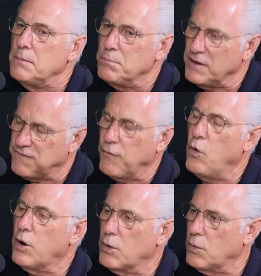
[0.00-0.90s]

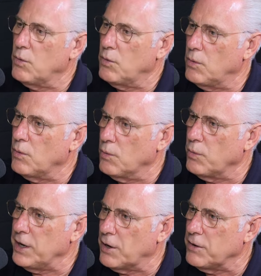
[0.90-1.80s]
before
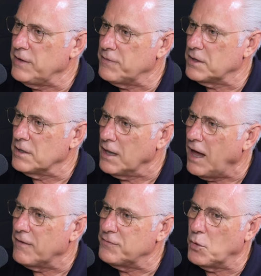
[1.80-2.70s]
we are even
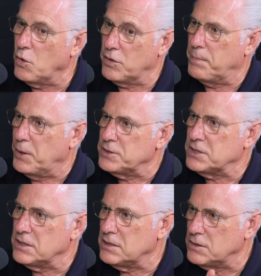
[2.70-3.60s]
loved or the
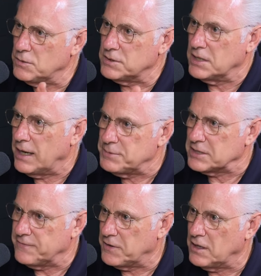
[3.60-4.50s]
person who is the
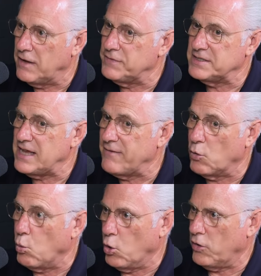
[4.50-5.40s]
object of our love is
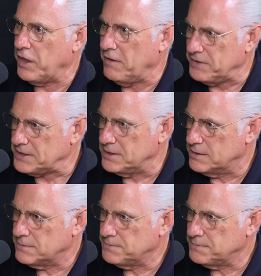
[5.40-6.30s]
ever worthy of it,
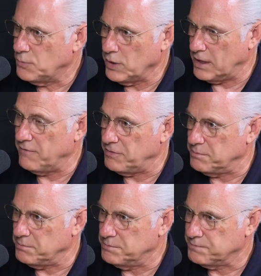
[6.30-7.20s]
we love
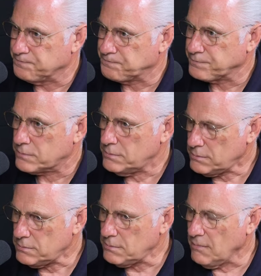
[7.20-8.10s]
them.
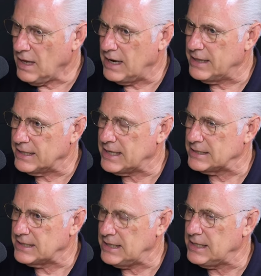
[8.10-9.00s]
And I think
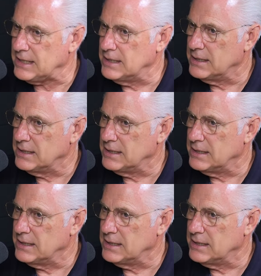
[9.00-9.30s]
that's key.